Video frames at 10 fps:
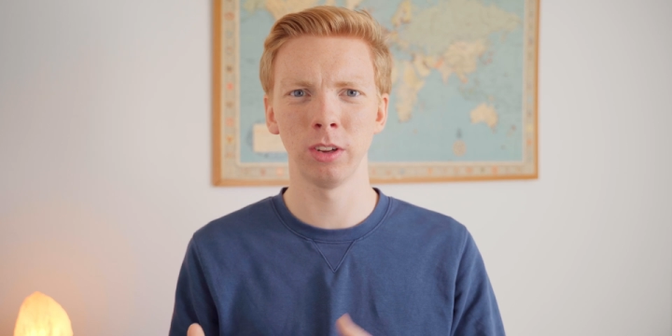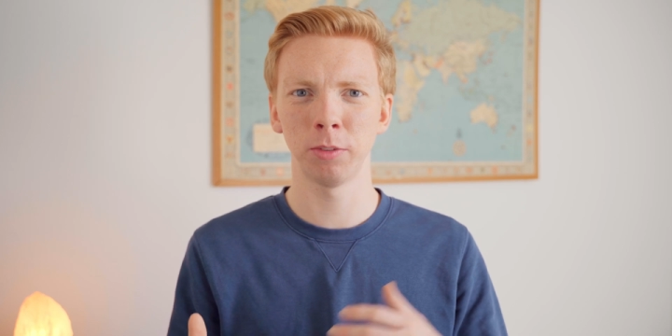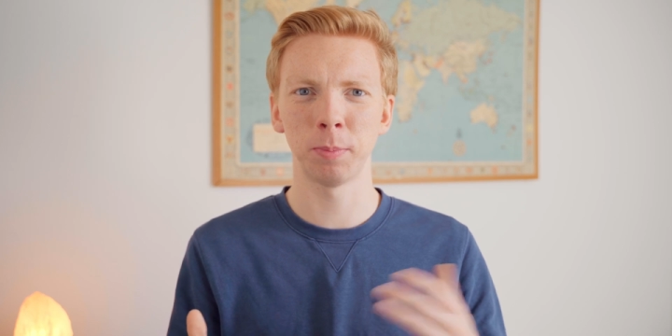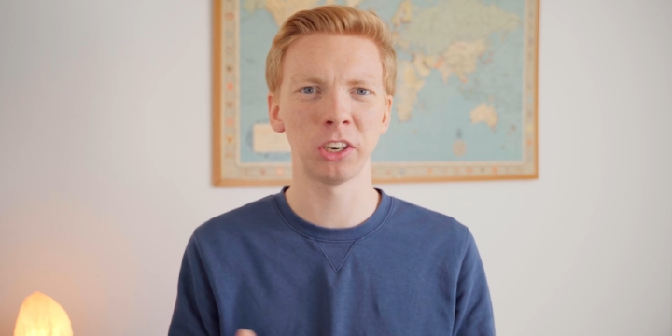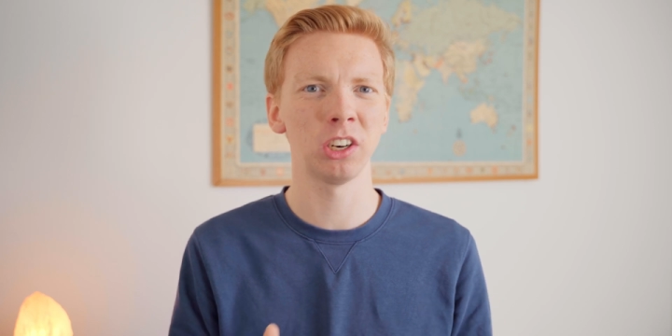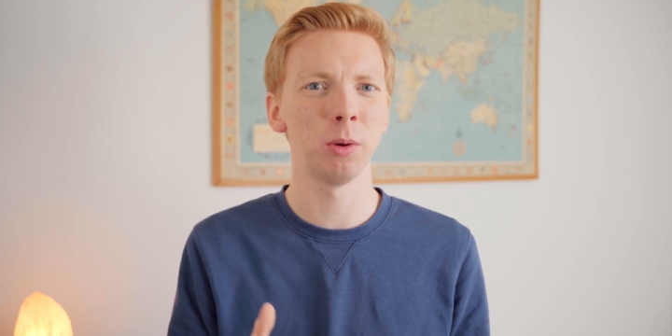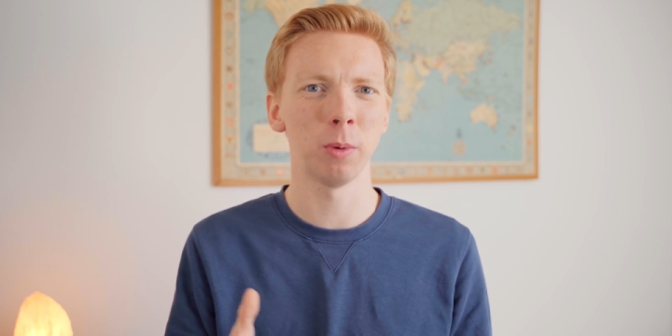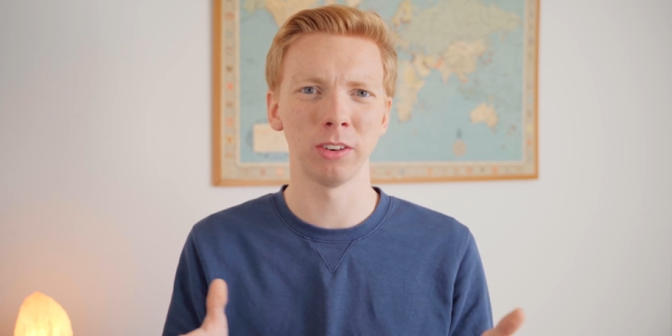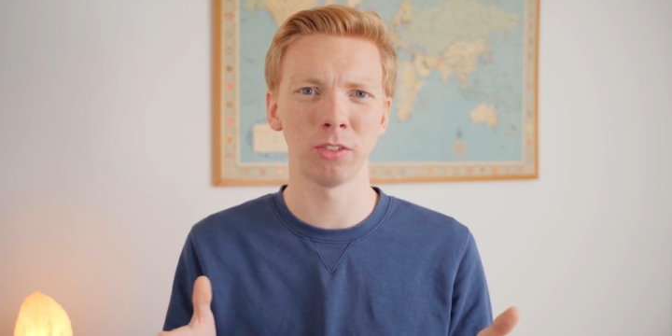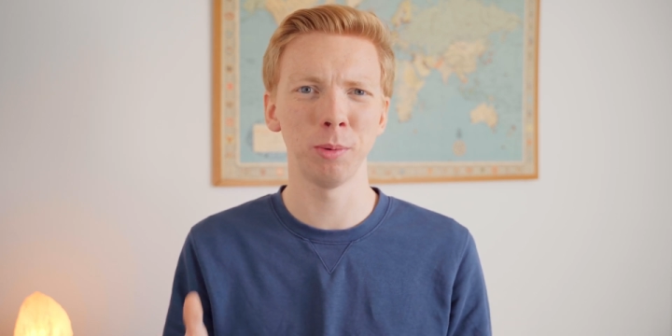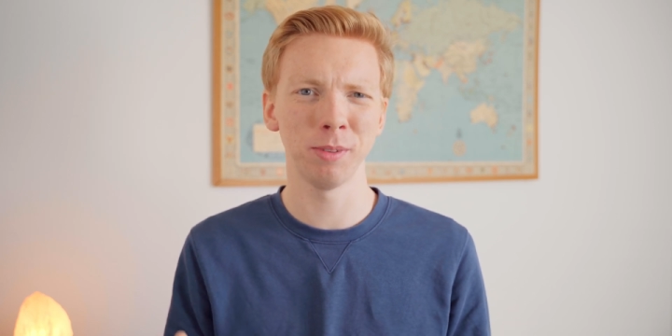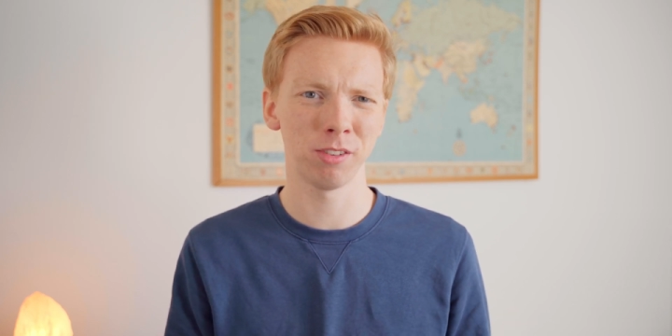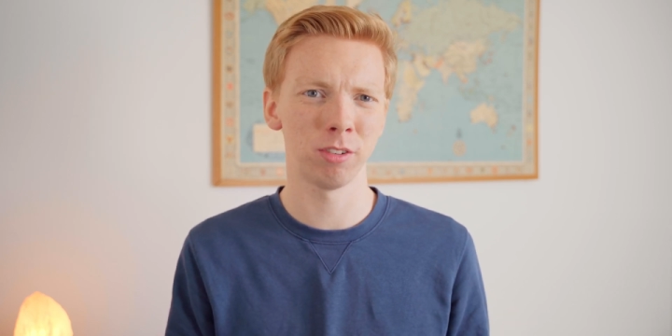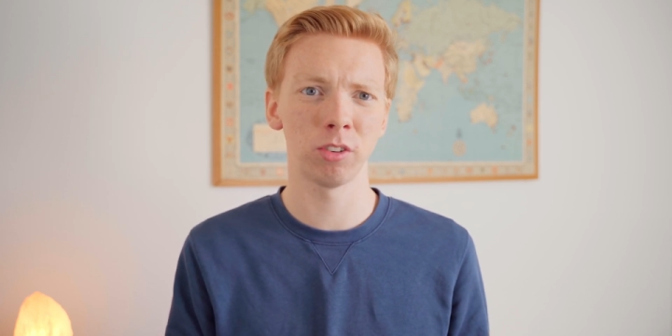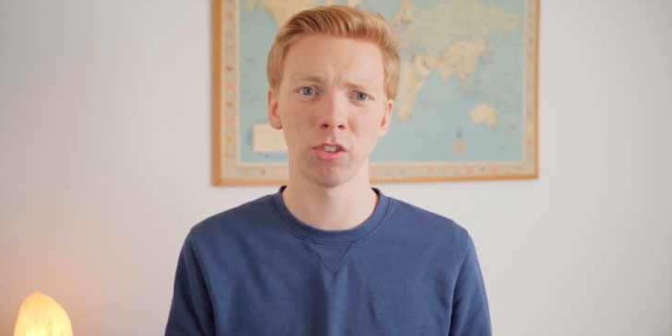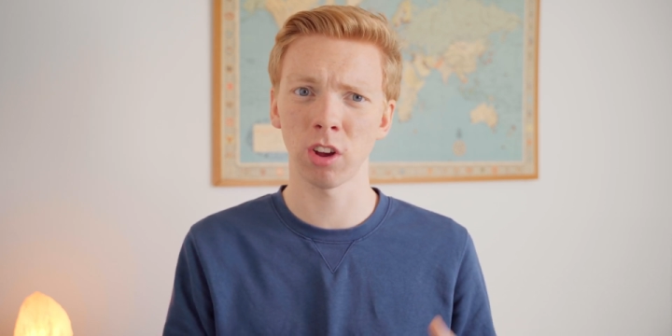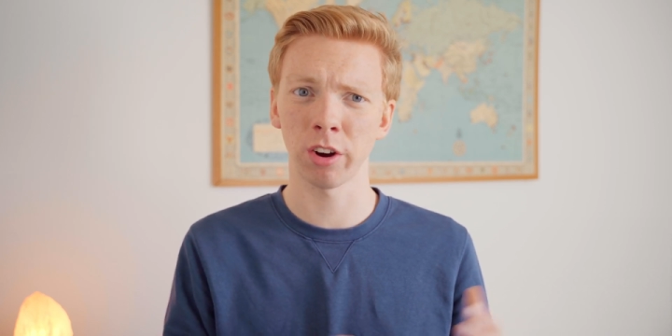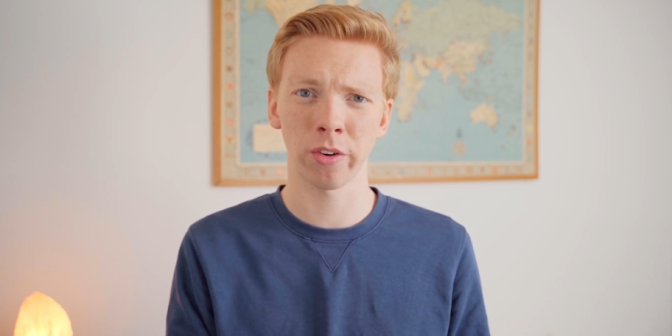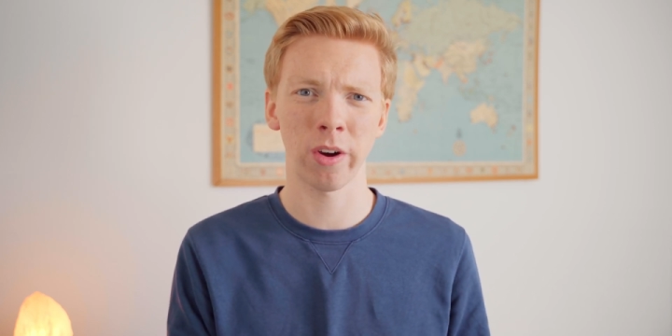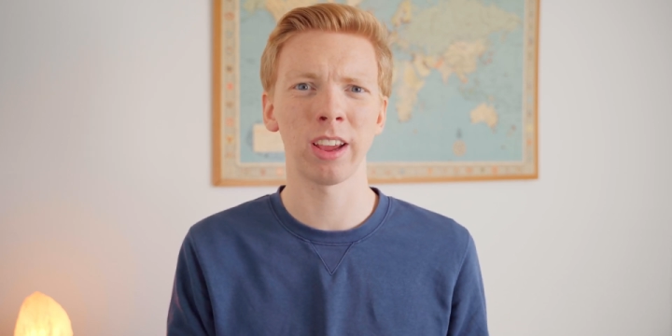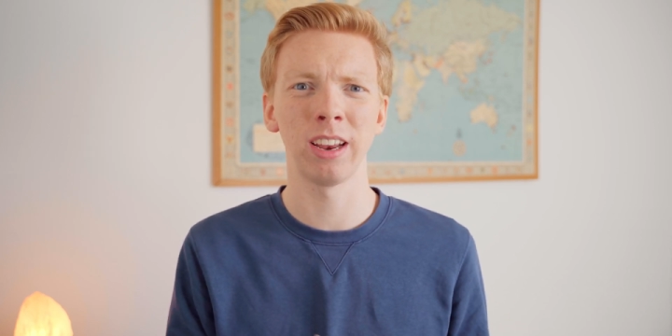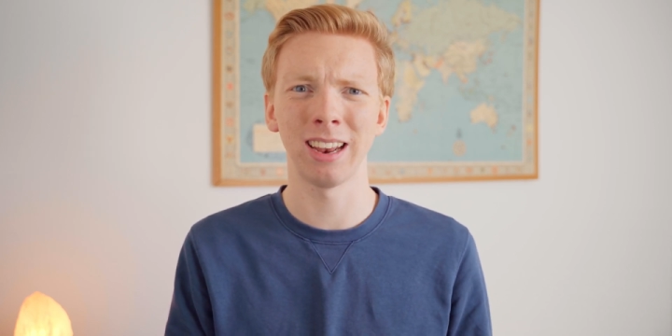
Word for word: especially when streaming services are cracking